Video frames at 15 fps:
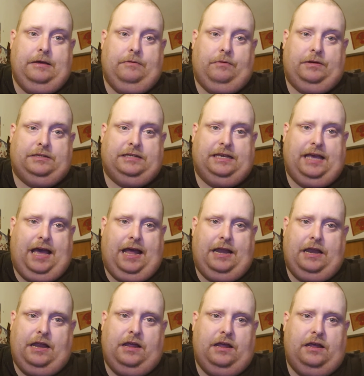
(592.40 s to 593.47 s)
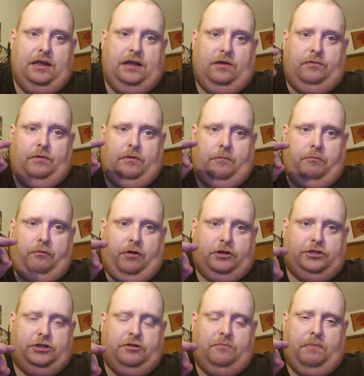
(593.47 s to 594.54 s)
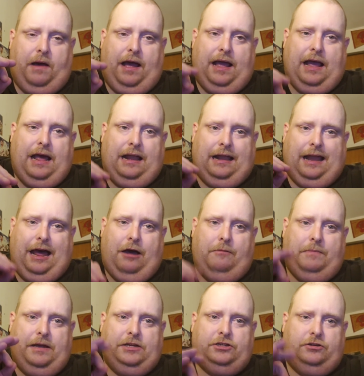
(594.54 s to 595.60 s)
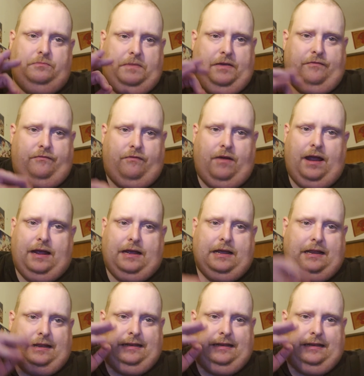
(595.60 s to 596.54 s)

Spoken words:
Once again, we were brought to you by Allow Me to Be Frank.